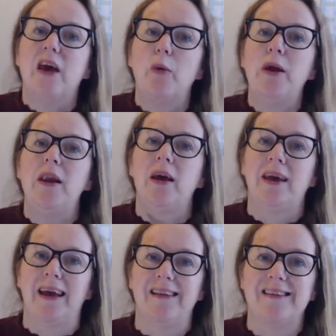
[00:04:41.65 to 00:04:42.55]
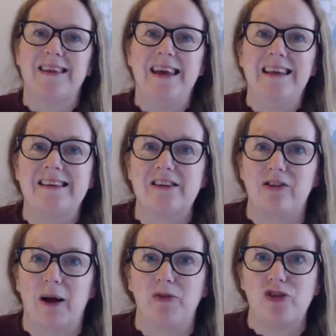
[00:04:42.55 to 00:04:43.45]
going against
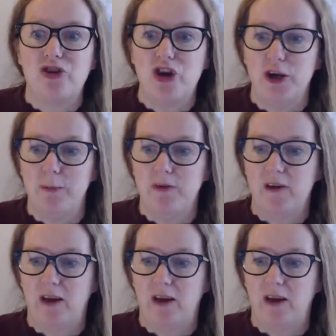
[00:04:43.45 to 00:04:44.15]
Instagram's terms